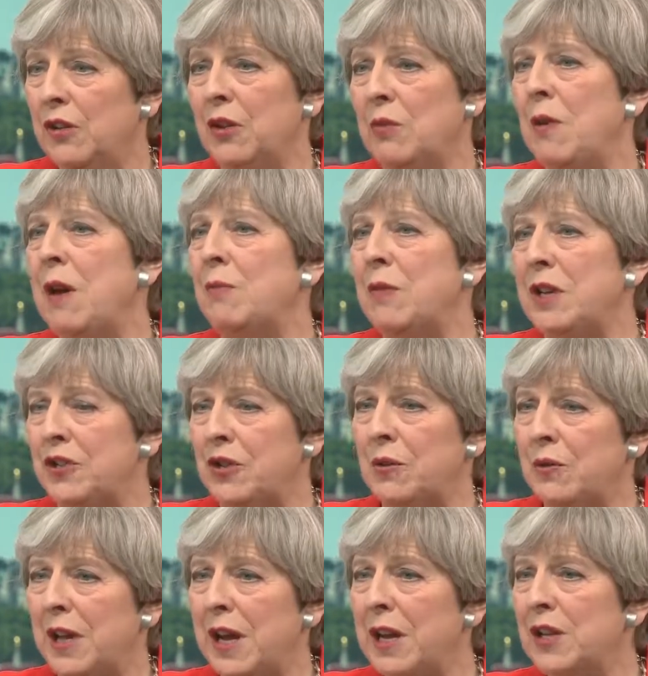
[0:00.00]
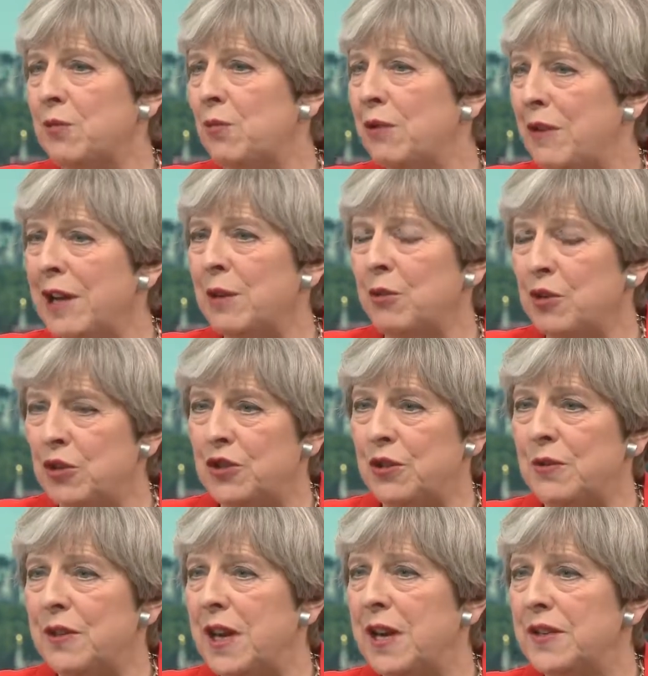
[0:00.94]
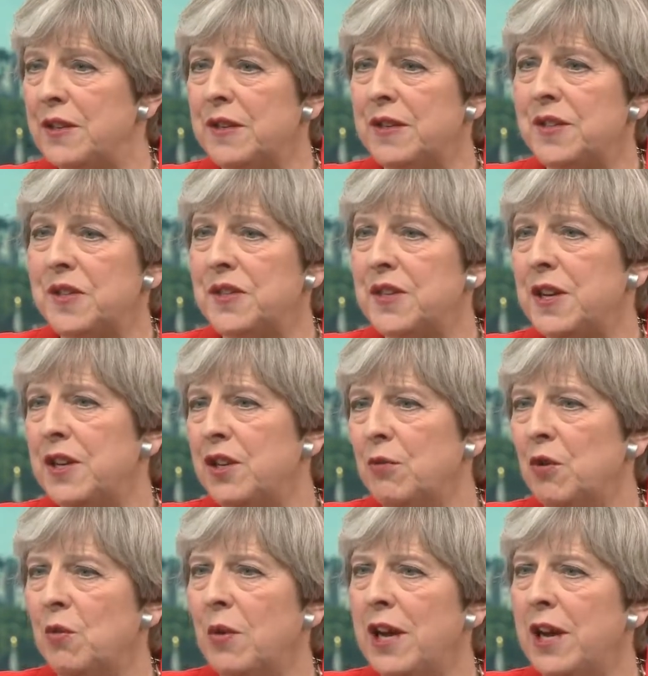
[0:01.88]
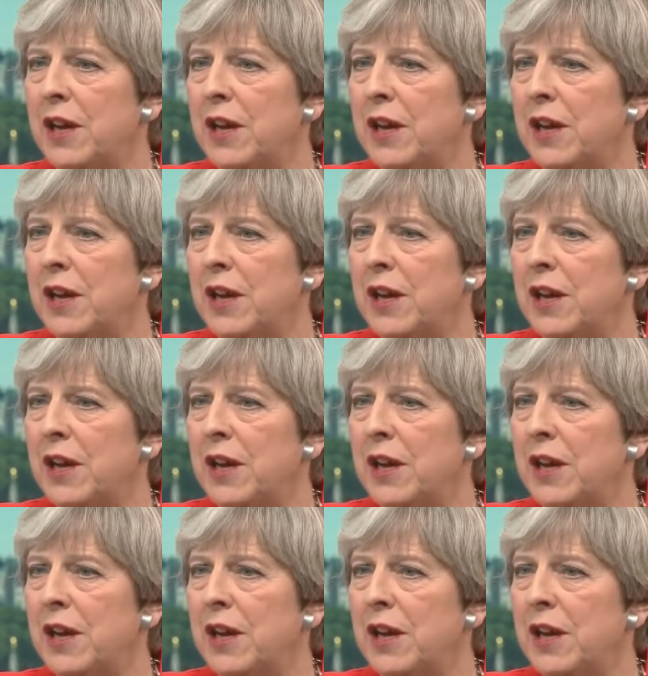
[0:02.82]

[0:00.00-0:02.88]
that when we do that, we're able to do that in a sustainable way.